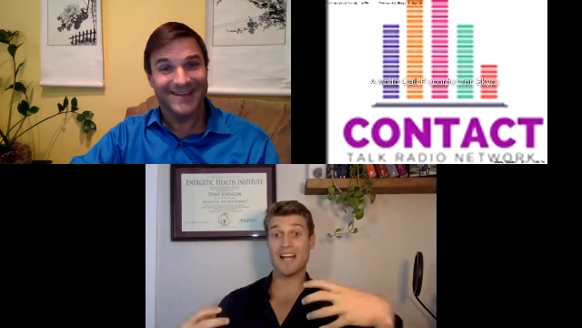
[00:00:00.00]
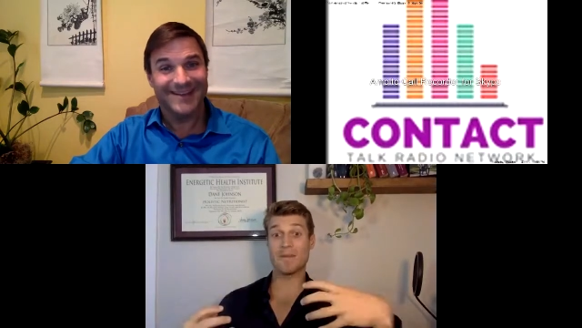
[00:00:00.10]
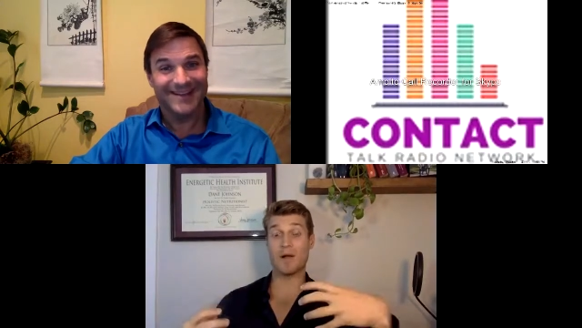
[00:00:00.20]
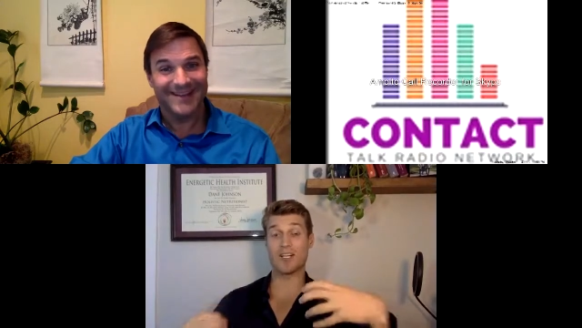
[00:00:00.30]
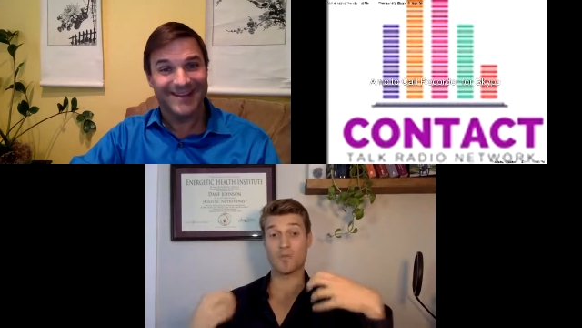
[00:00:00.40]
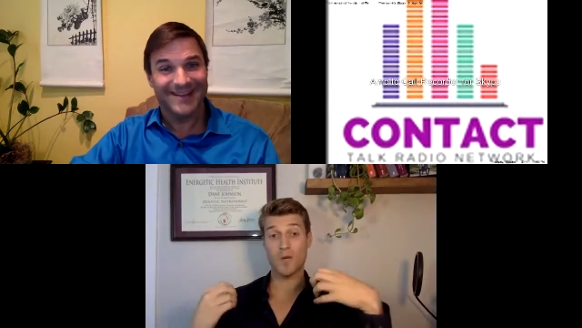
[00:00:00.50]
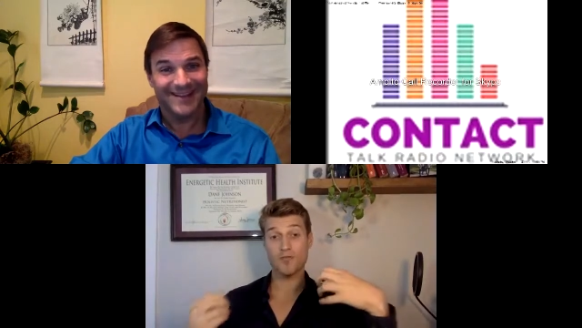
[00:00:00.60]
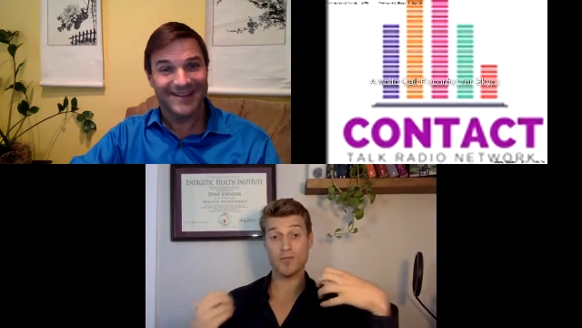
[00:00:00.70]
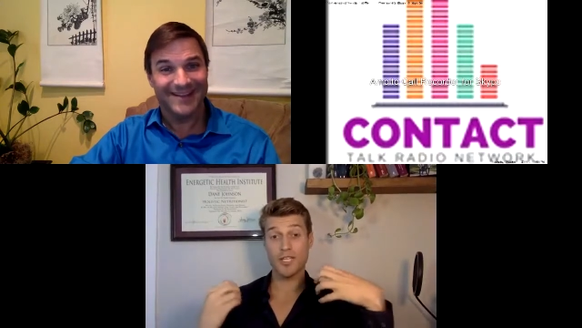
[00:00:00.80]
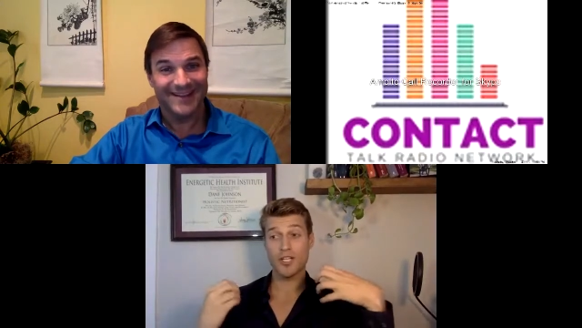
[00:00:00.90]
Speaker 1: about because what's
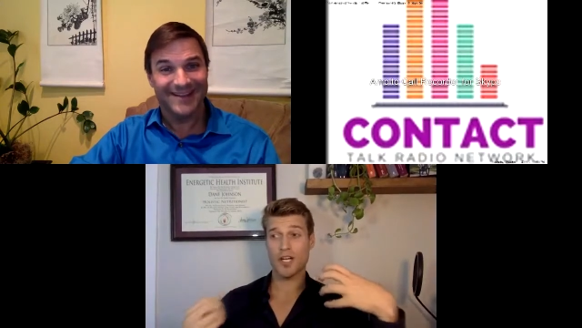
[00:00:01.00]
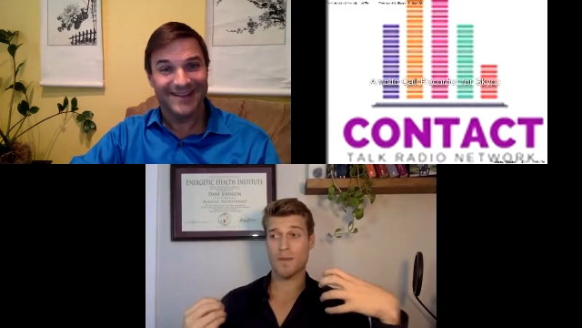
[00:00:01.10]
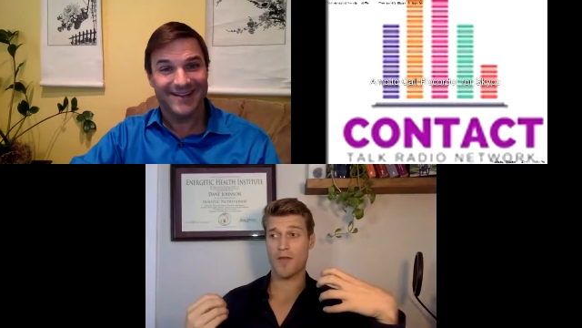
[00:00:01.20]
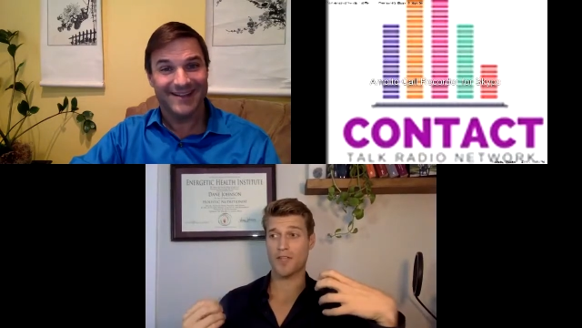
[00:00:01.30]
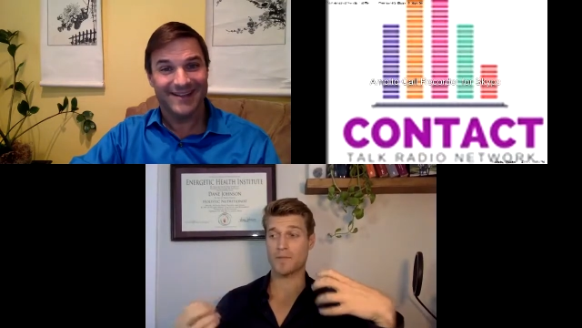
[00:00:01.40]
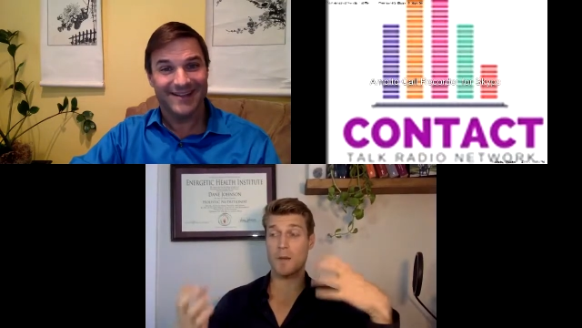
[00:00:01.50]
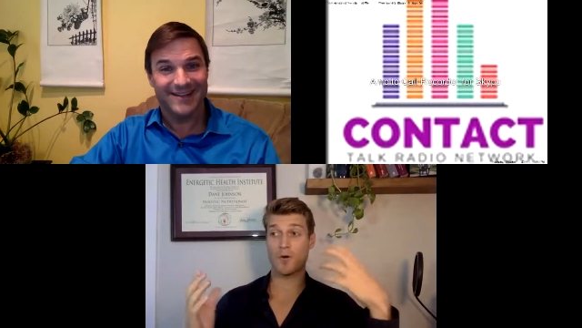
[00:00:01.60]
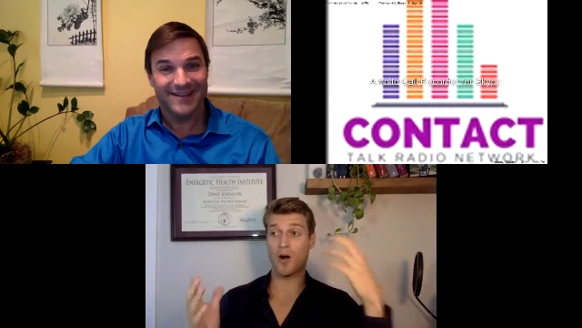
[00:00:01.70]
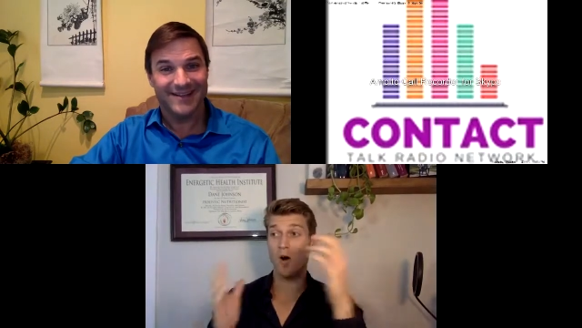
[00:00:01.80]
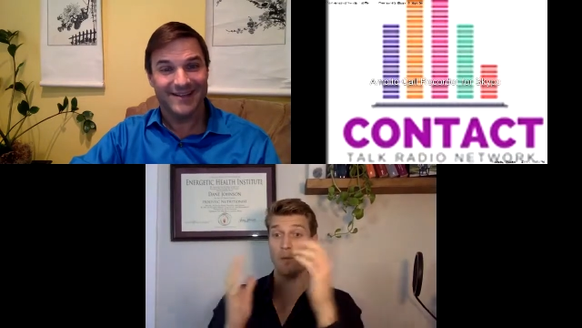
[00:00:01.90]
really good about this
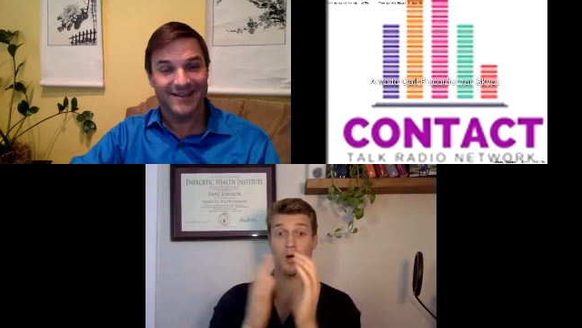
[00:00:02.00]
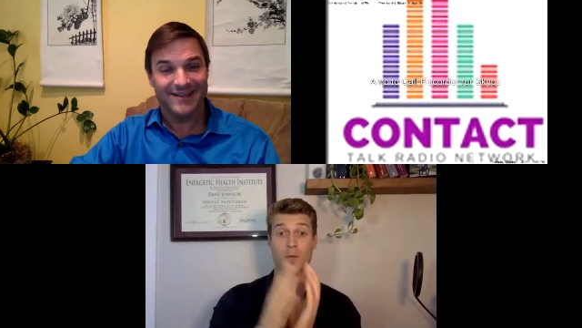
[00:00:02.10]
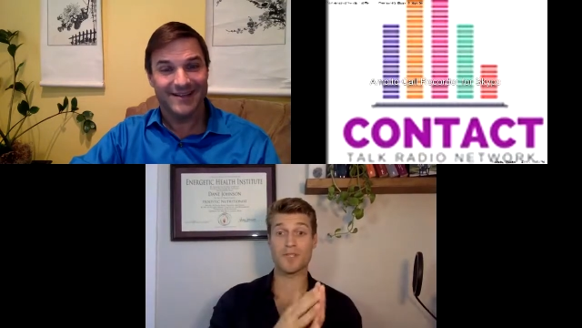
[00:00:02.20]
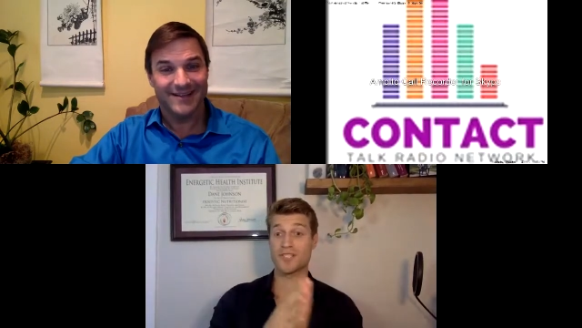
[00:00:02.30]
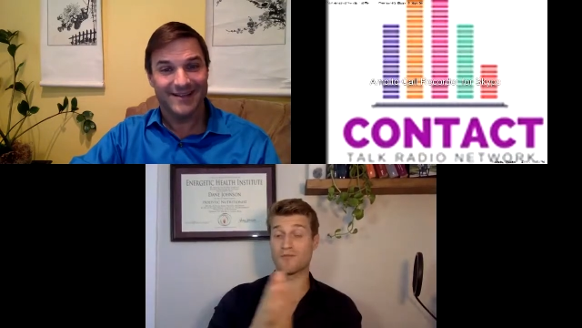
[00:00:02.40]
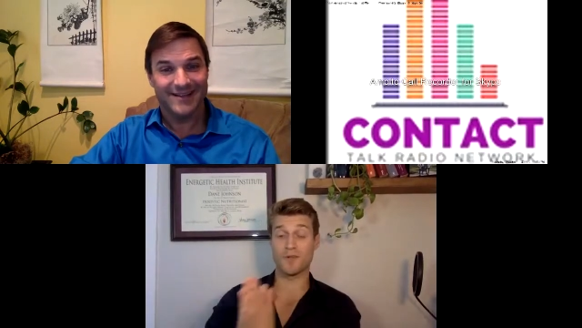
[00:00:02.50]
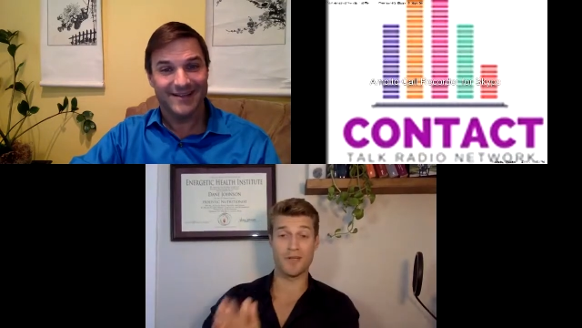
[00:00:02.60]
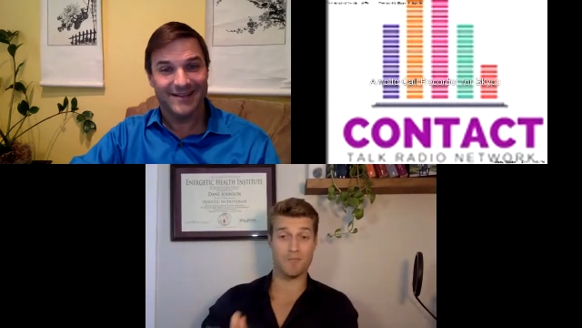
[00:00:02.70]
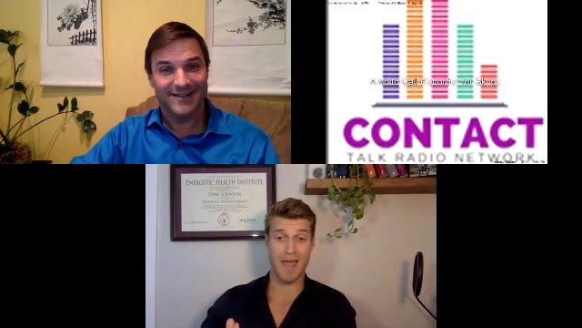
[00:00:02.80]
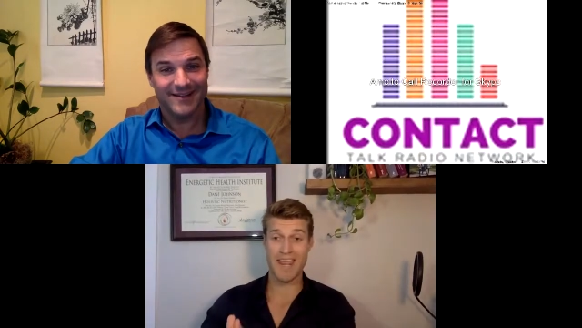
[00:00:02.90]
remember all purpose is rooted
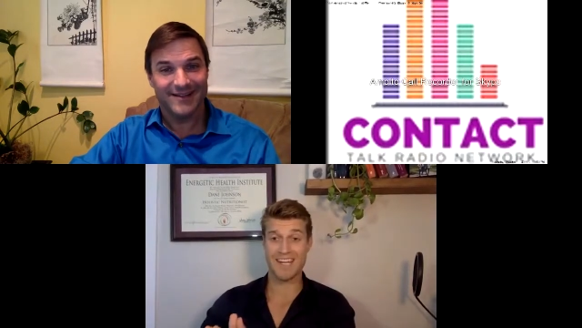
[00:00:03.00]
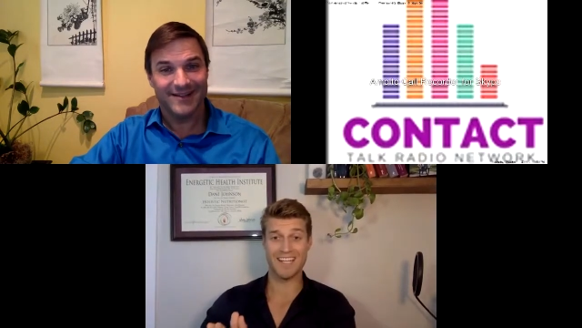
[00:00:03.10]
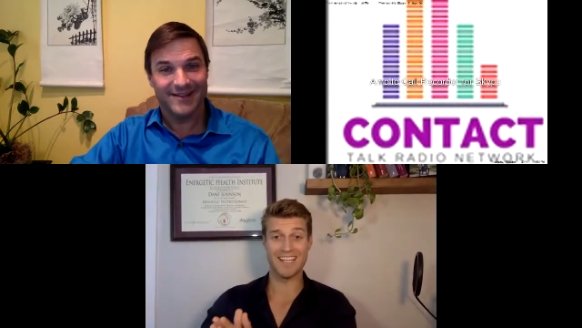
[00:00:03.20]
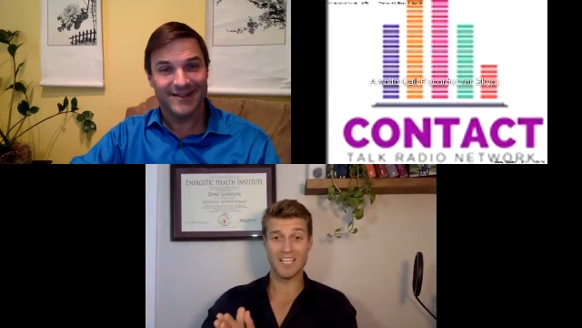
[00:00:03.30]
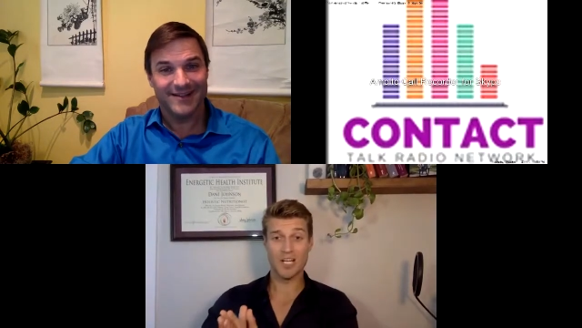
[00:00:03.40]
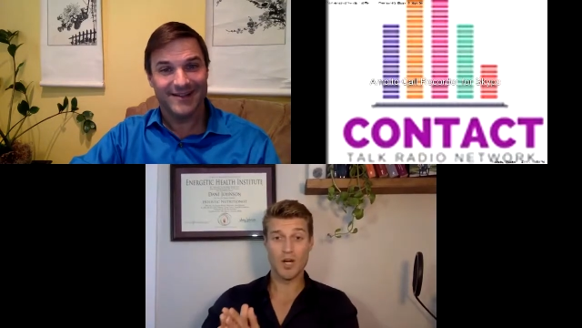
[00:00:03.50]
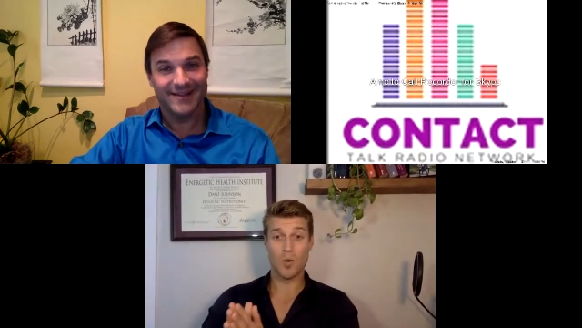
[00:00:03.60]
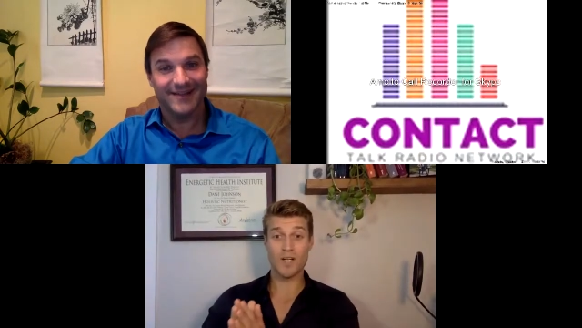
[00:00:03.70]
in pain yeah.